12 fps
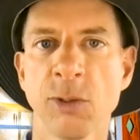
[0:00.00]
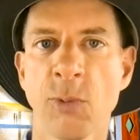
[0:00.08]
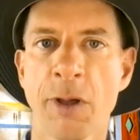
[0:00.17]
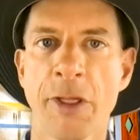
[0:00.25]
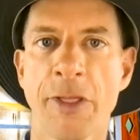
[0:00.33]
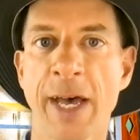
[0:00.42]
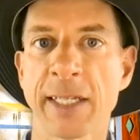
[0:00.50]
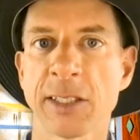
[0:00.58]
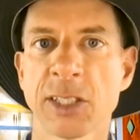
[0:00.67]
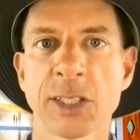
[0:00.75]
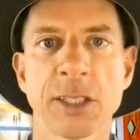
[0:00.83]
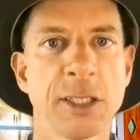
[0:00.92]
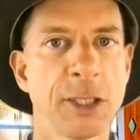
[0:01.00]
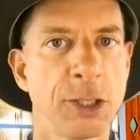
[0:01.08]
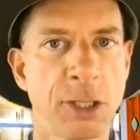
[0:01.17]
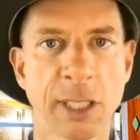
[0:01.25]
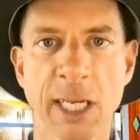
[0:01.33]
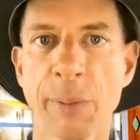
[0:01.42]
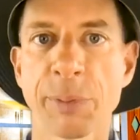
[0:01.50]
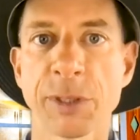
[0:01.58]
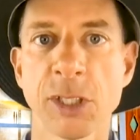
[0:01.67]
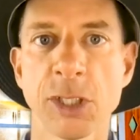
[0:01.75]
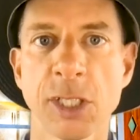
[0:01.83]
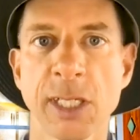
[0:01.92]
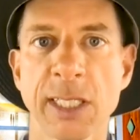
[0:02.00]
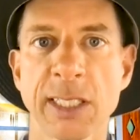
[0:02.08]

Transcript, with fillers: whether that's you're in a competition